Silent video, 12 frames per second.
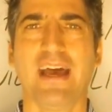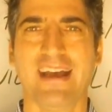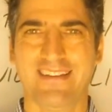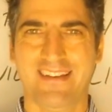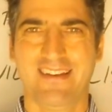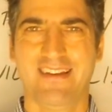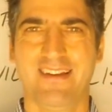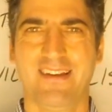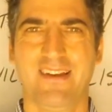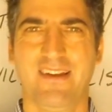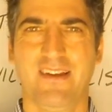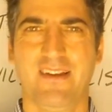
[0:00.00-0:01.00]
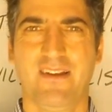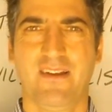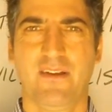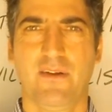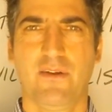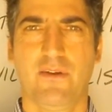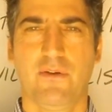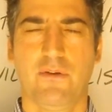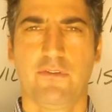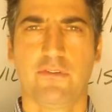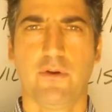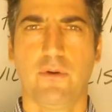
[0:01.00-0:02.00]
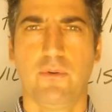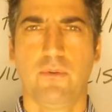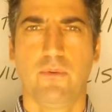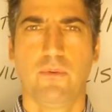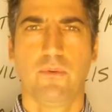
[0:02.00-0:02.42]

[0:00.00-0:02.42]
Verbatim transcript: that. So